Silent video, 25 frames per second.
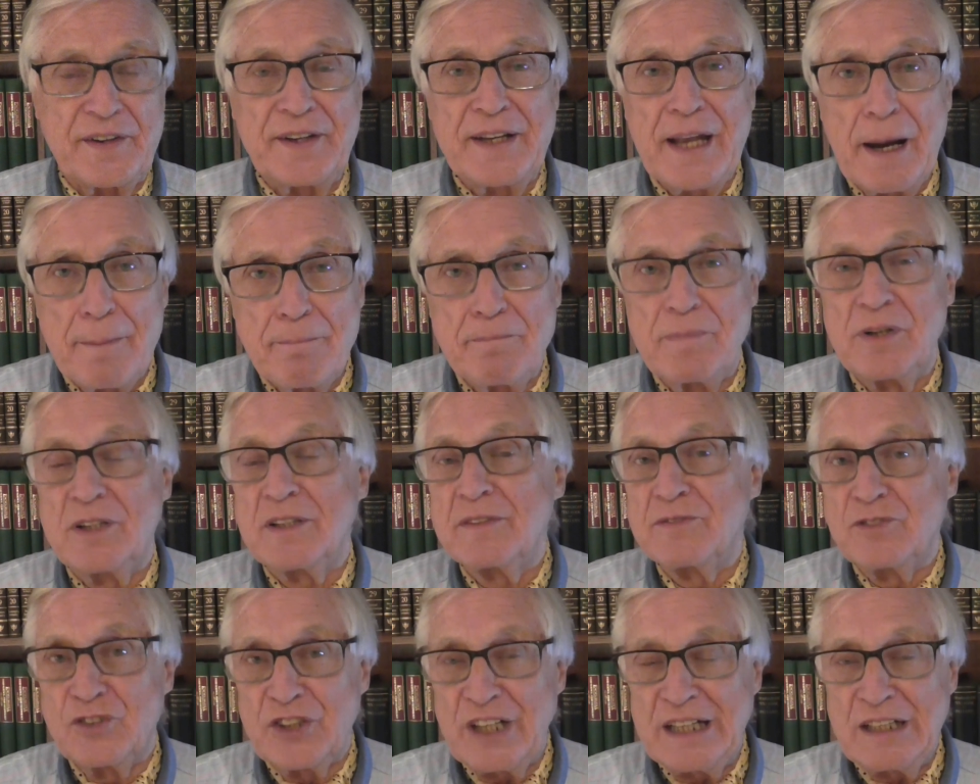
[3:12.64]
number
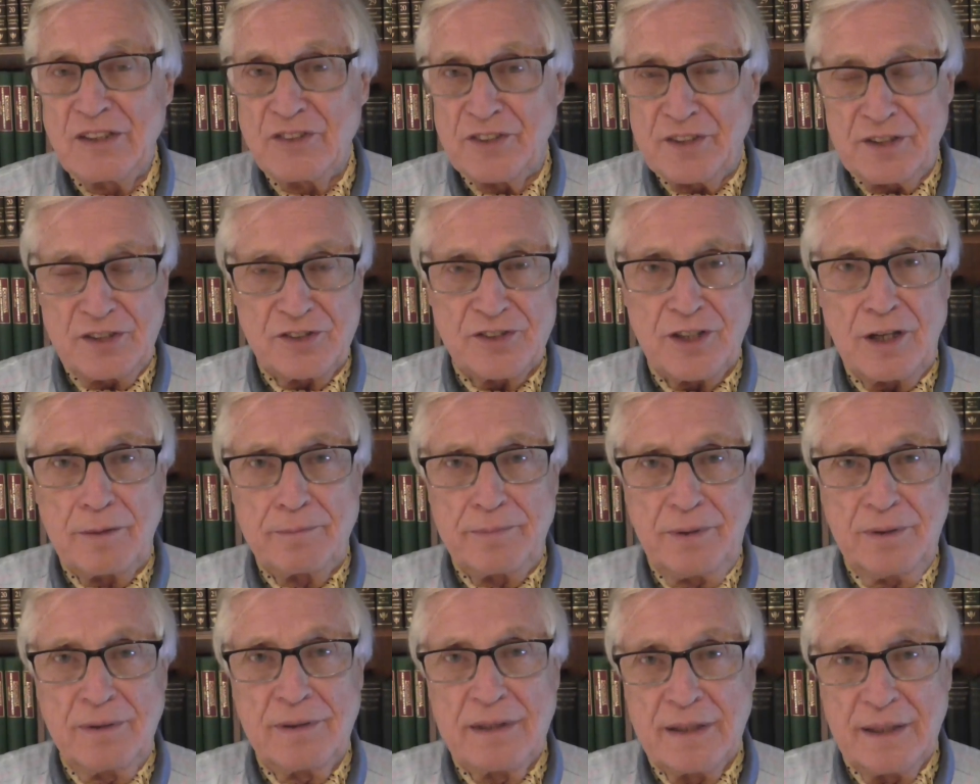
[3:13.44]
of genes in a
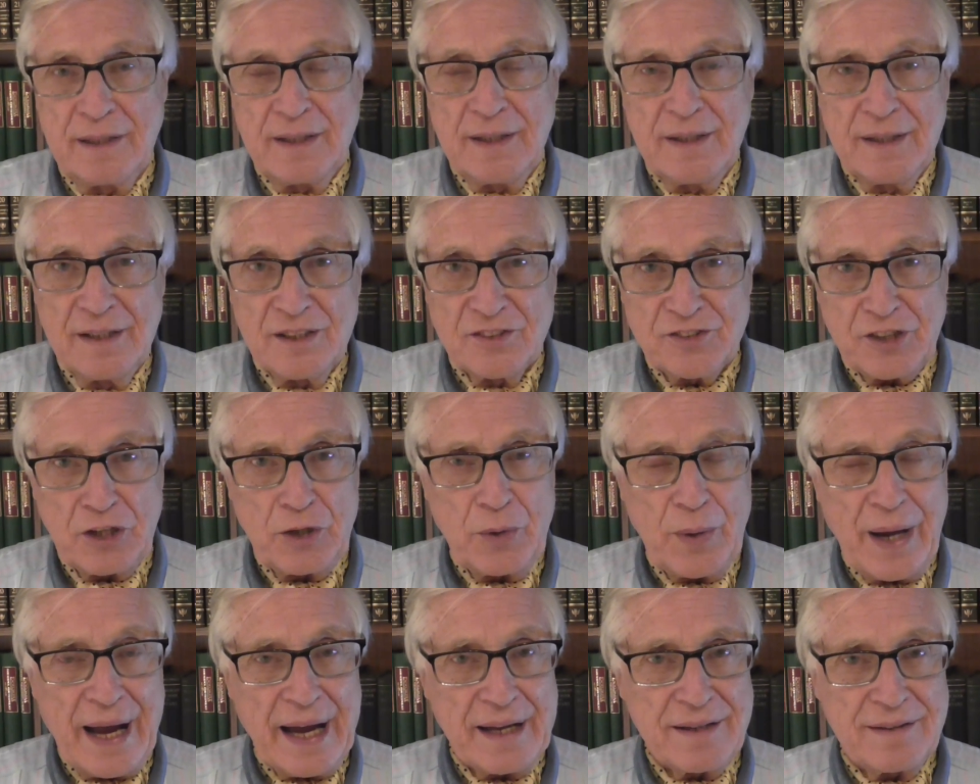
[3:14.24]
sample. So
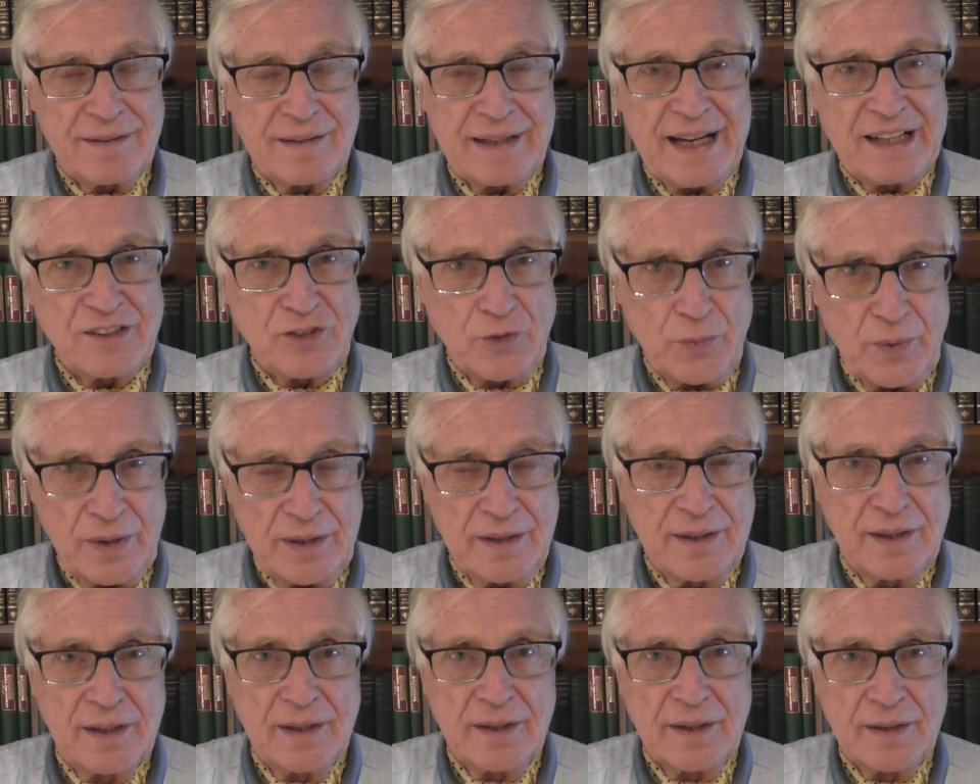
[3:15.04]
you had, as it
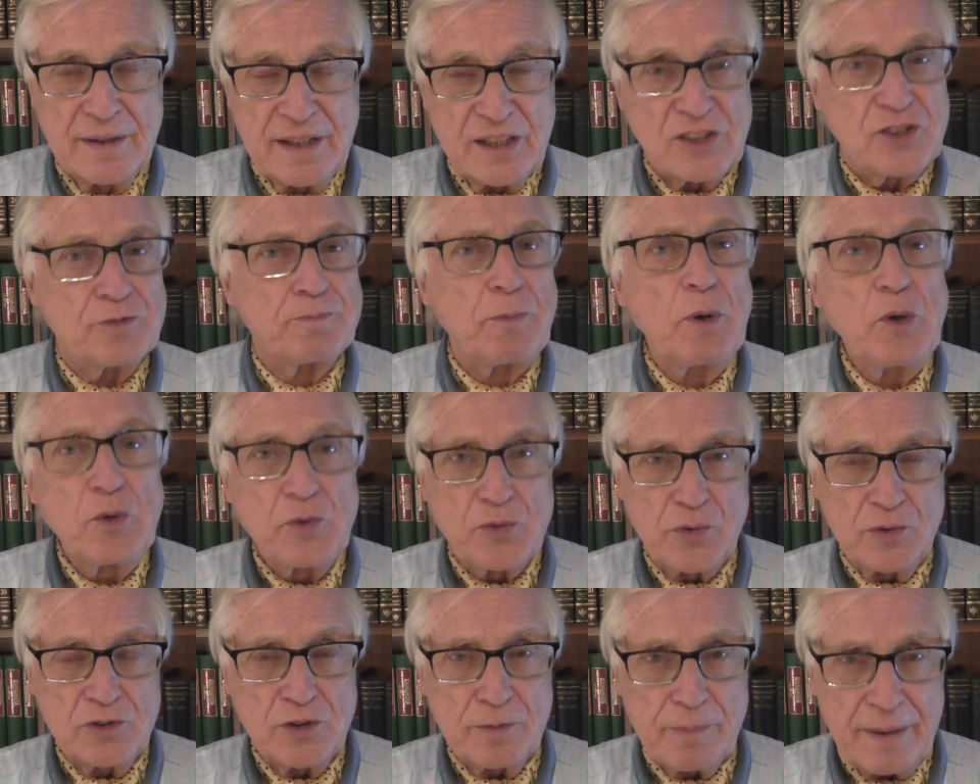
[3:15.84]
were, a
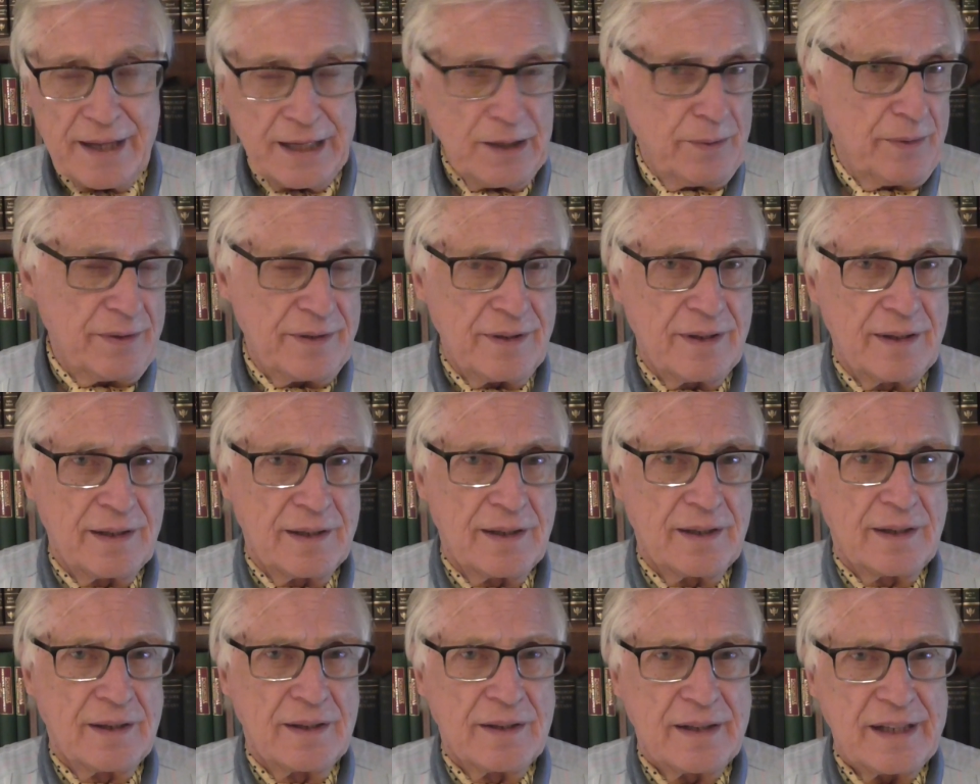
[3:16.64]
spoonful to play with,
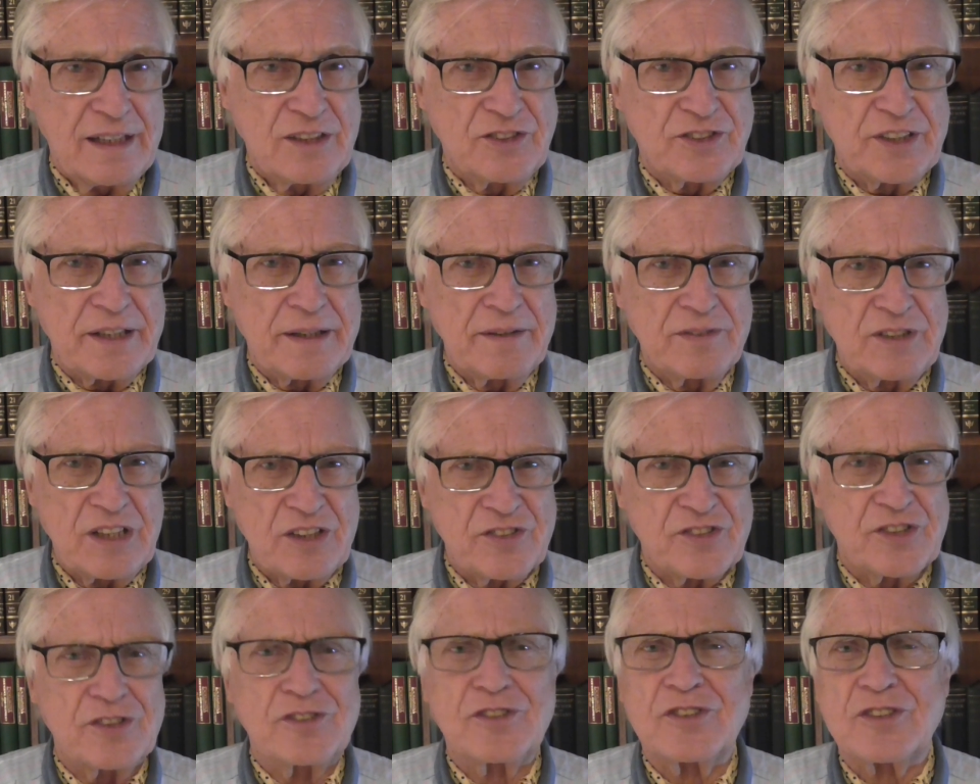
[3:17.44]
instead of
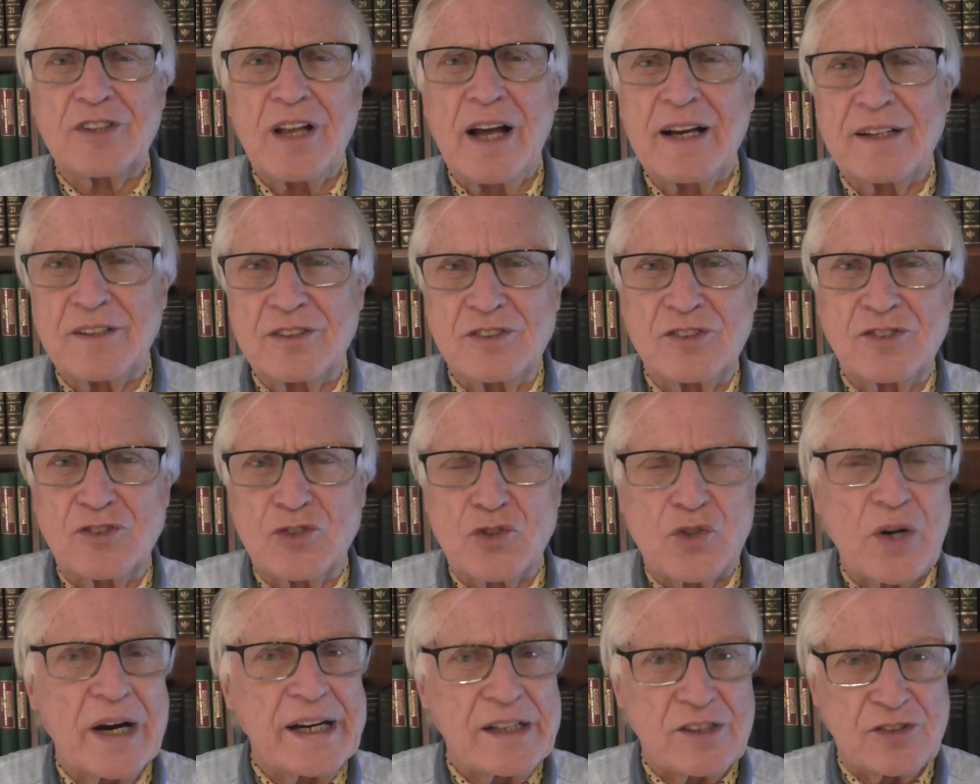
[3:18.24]
just the slightest
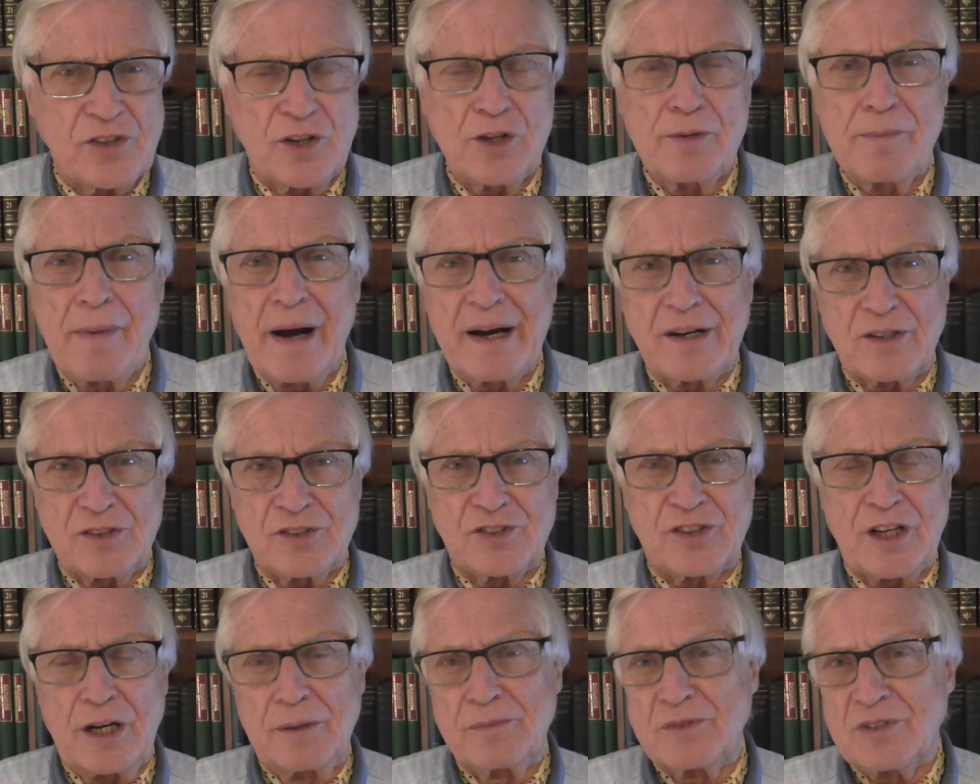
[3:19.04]
trace on a
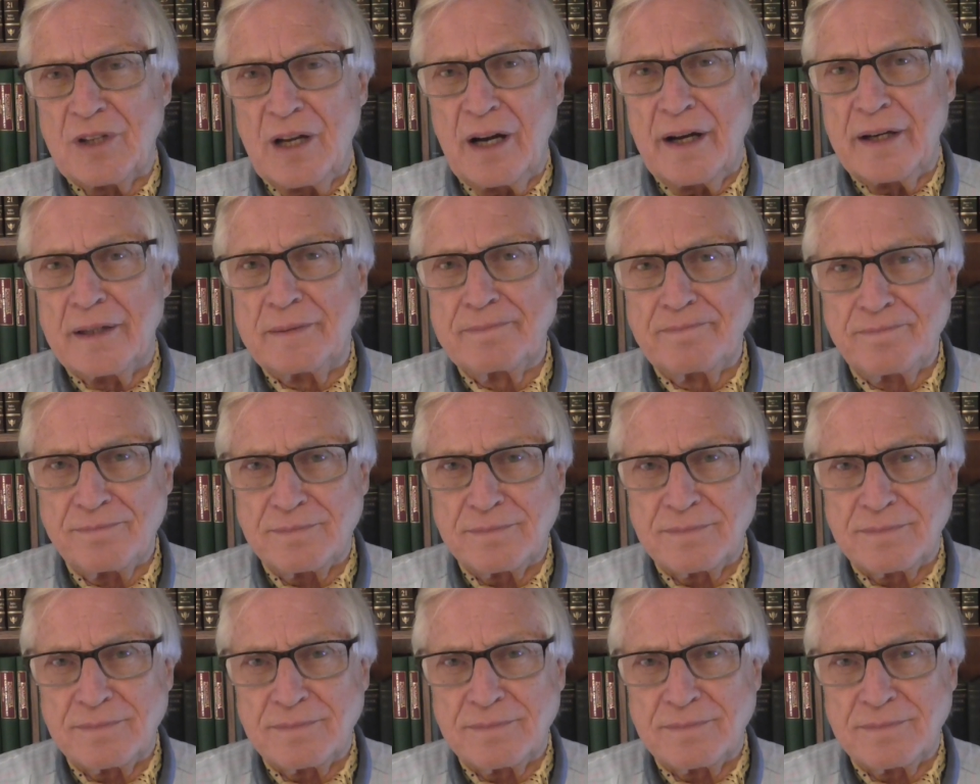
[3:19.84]
microscope slide.